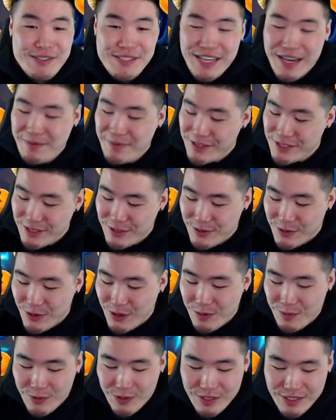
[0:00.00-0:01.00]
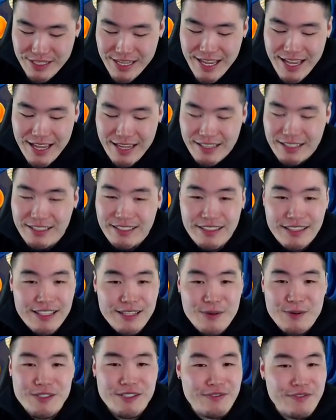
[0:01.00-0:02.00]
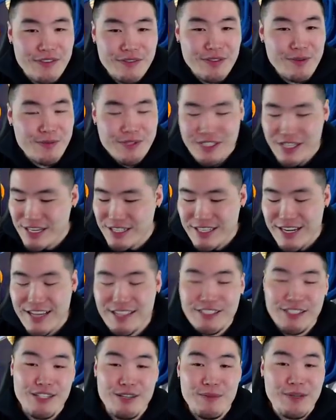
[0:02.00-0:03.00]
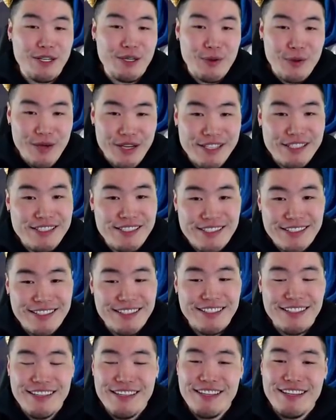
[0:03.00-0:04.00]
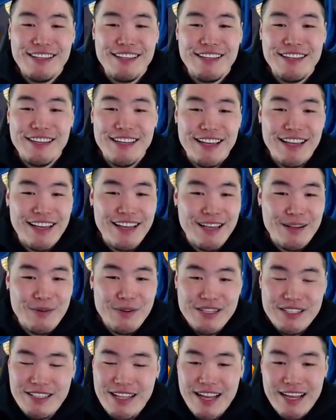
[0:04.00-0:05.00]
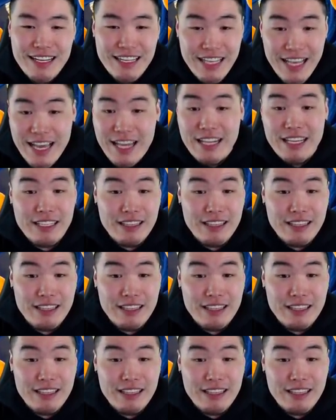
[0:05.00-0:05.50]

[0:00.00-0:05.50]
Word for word: time there's a normal attack, there was a 50% chance it could have been a crit. And we're just not getting